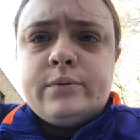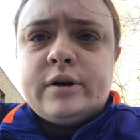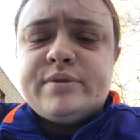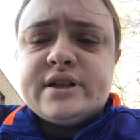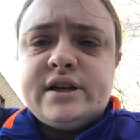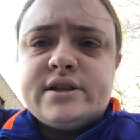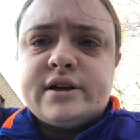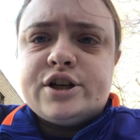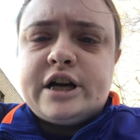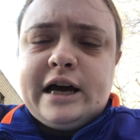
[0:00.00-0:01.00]
websites
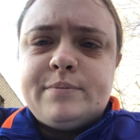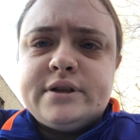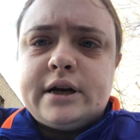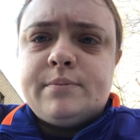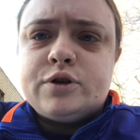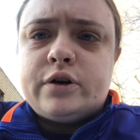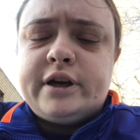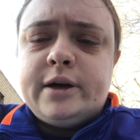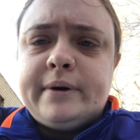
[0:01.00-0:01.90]
slash apps that I'm talking